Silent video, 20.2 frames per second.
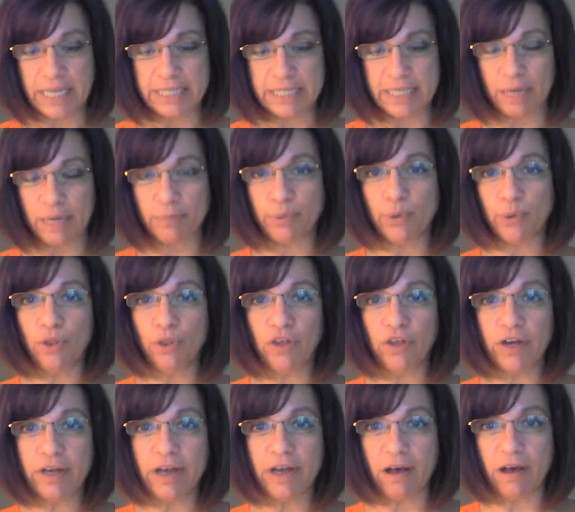as I pull
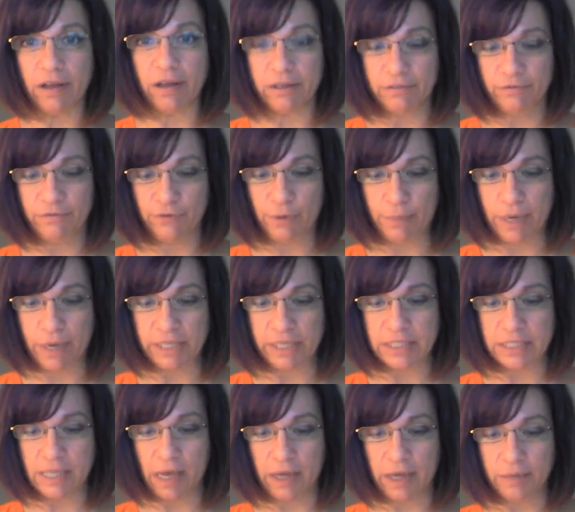the gun from my
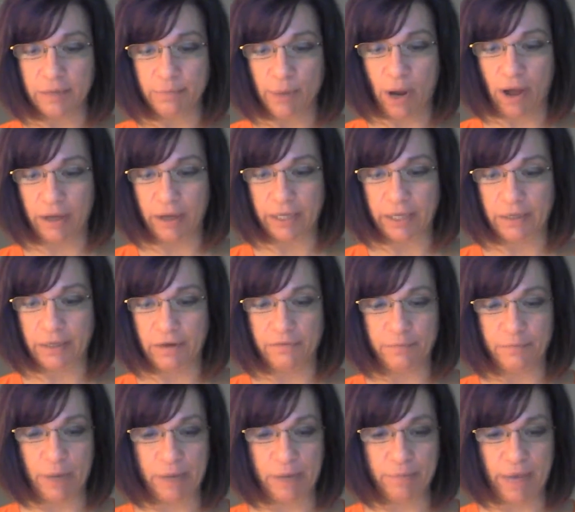side pocket of
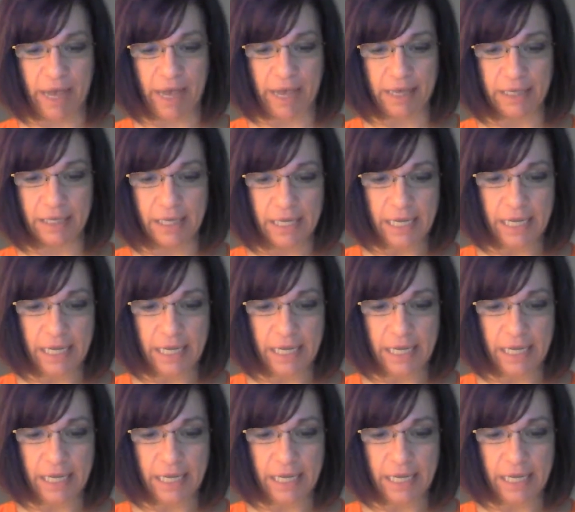my bag